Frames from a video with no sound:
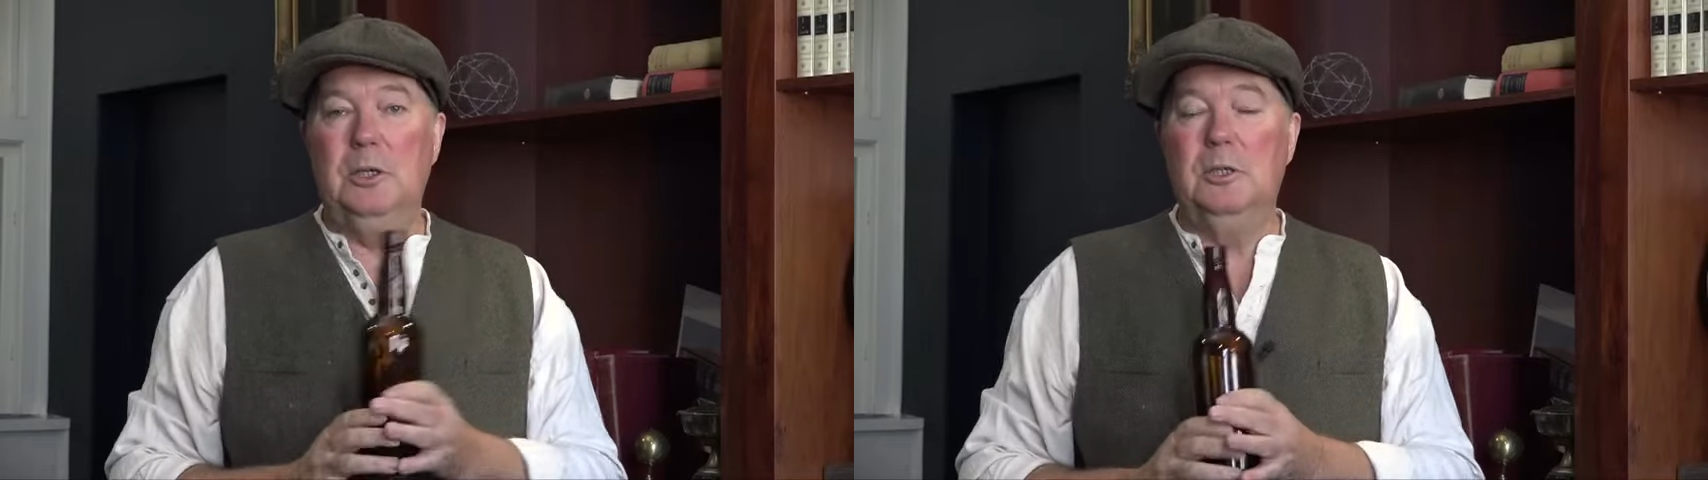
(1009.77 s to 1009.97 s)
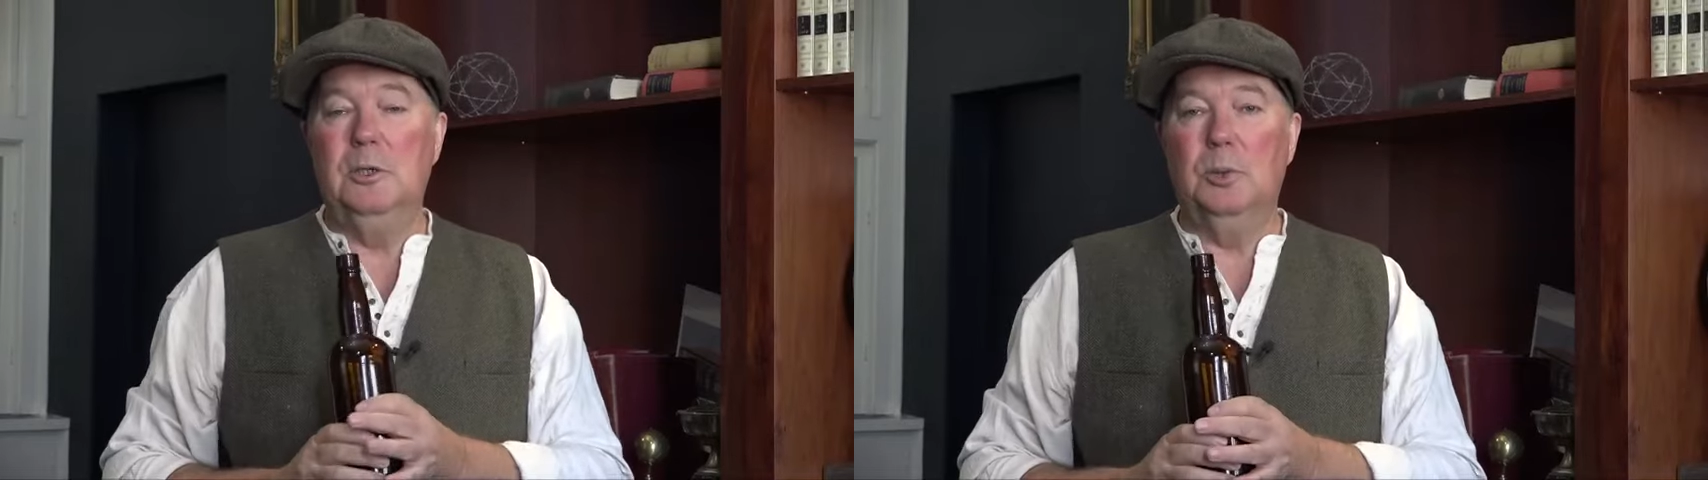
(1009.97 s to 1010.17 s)

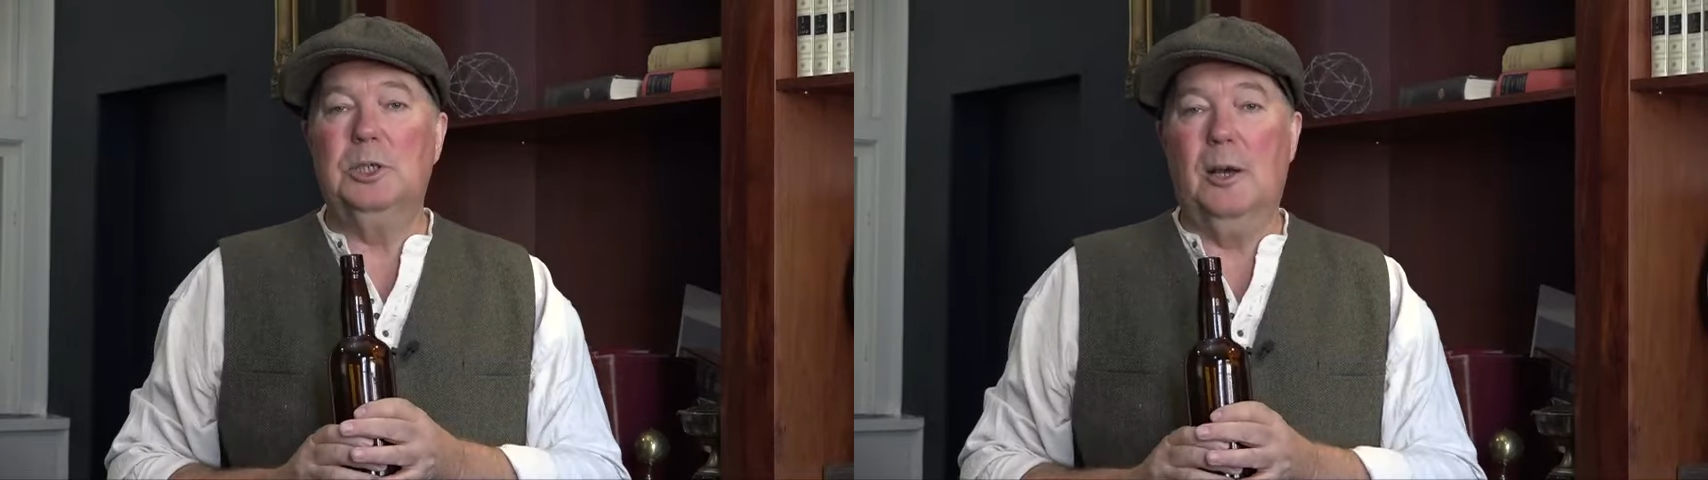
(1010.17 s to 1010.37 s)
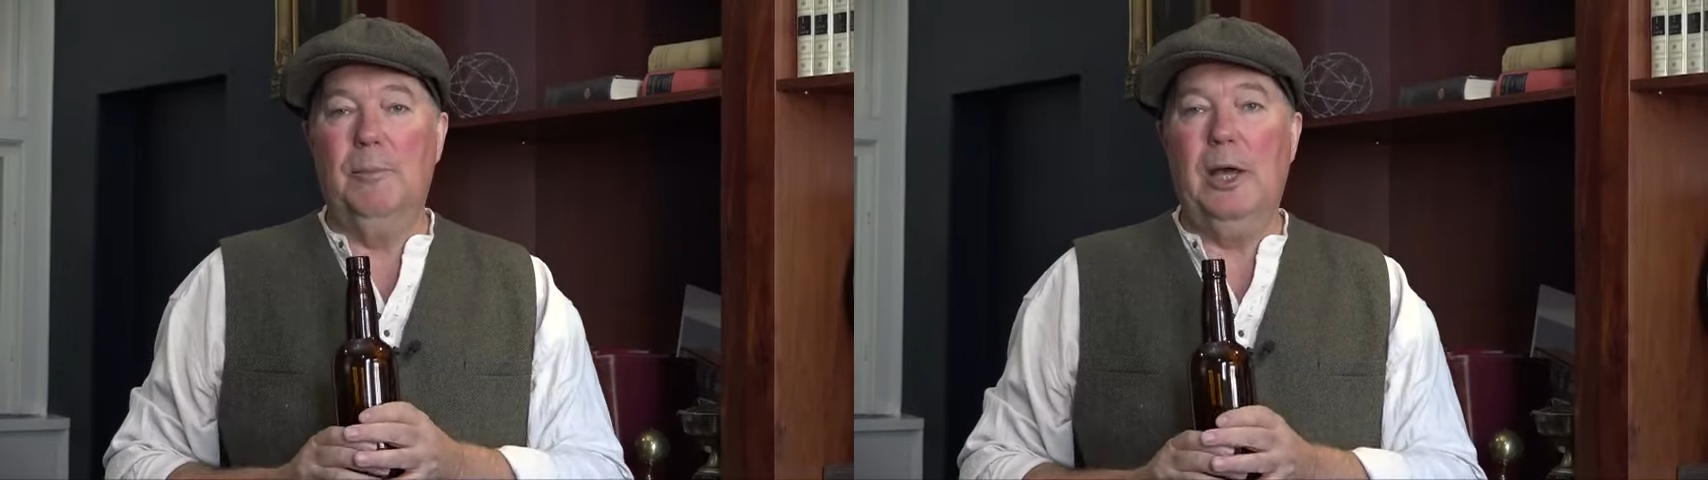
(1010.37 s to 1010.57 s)
you would
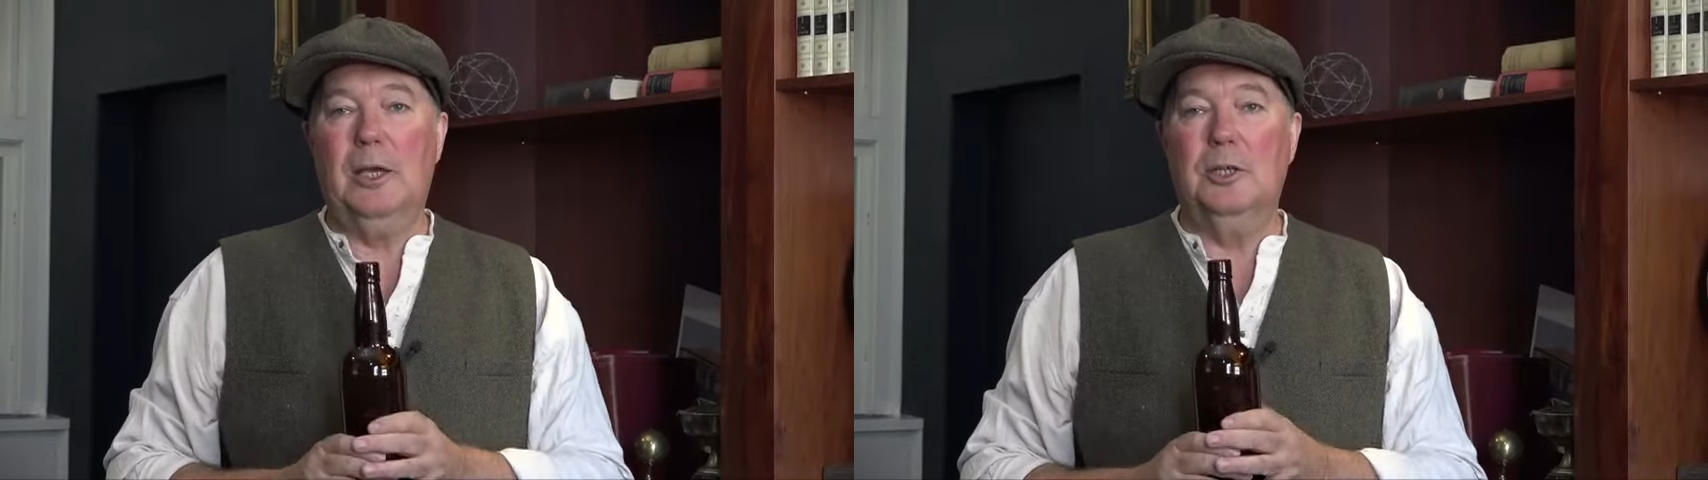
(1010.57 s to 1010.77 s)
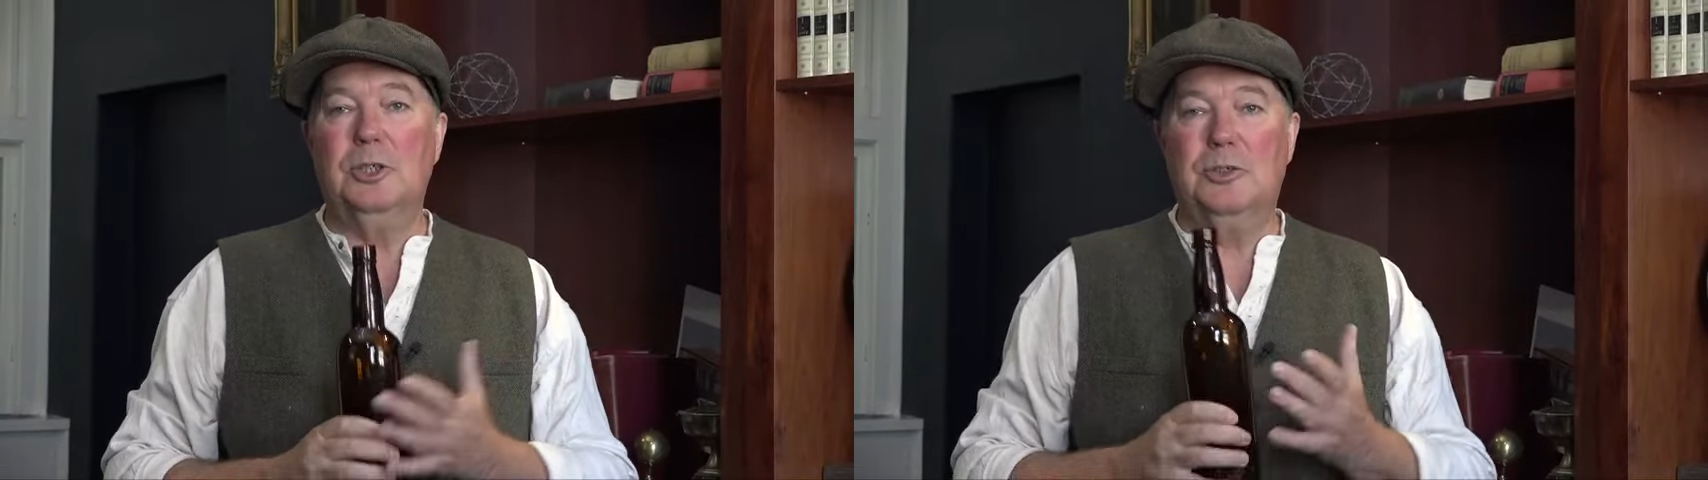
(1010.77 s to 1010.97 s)
come
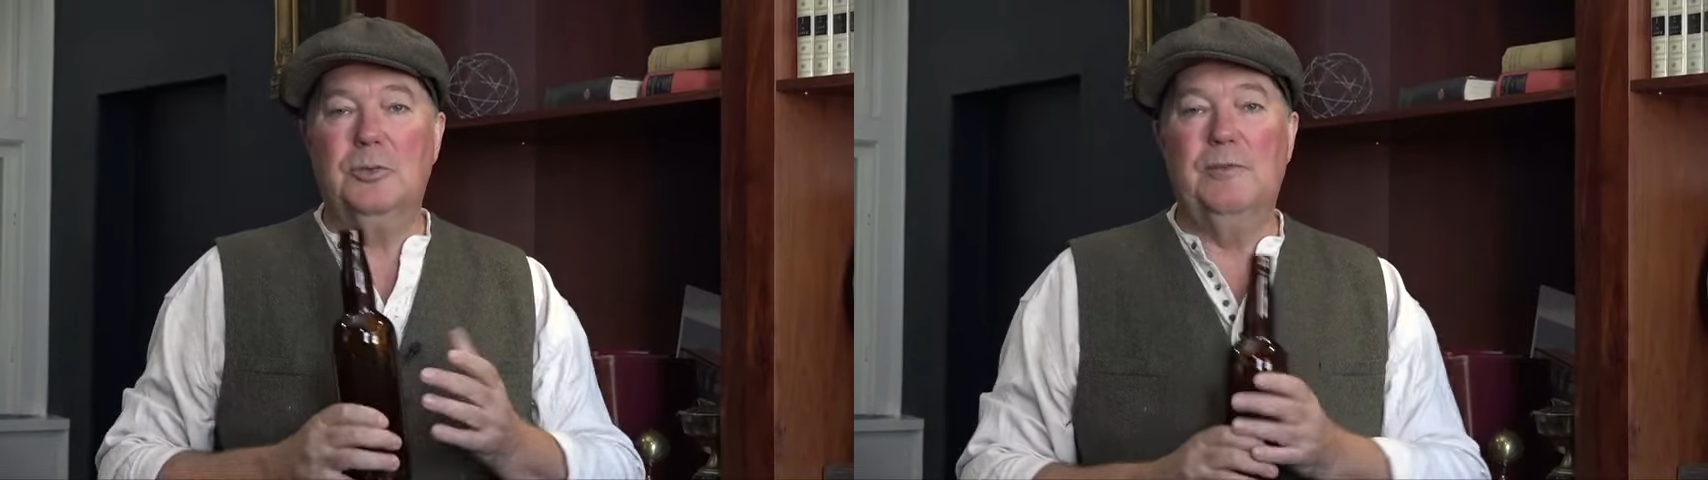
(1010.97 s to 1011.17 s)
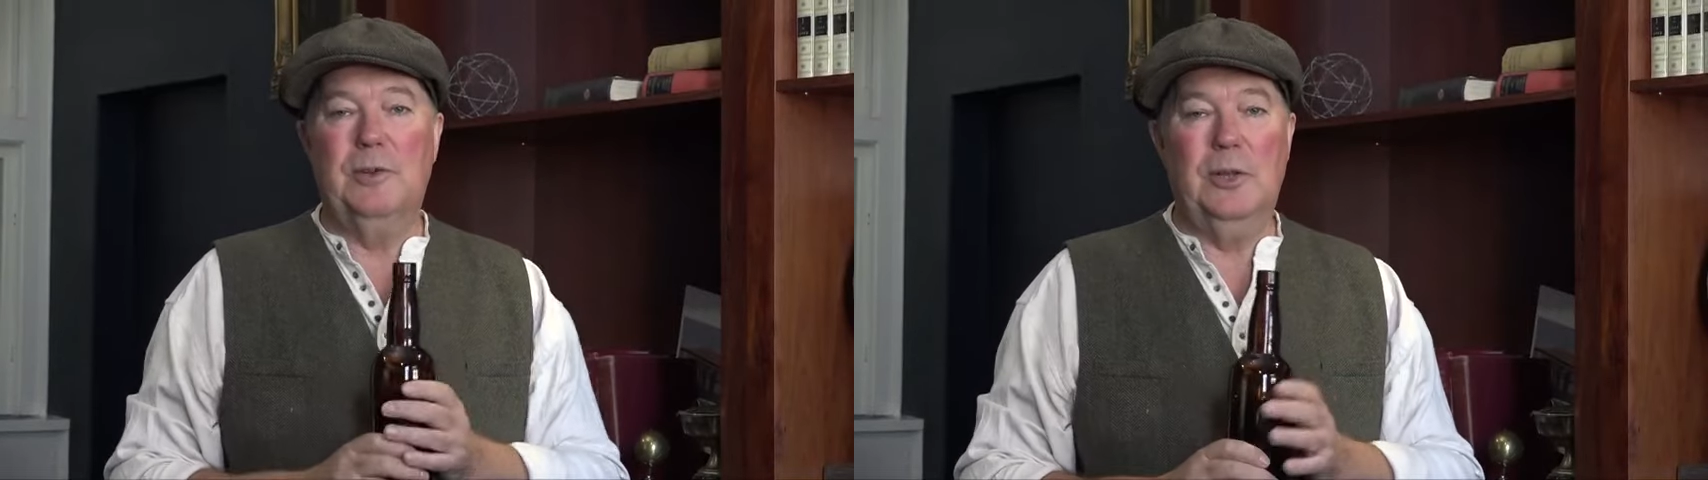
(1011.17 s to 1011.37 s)
back and just
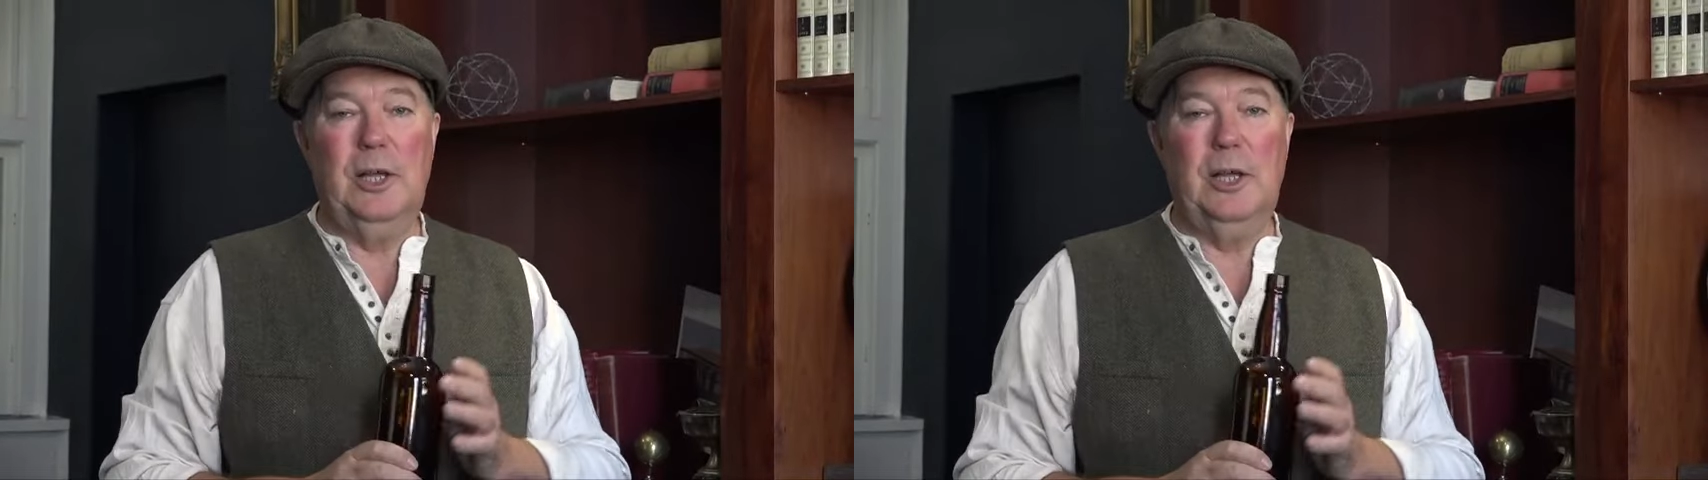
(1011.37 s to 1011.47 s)
refill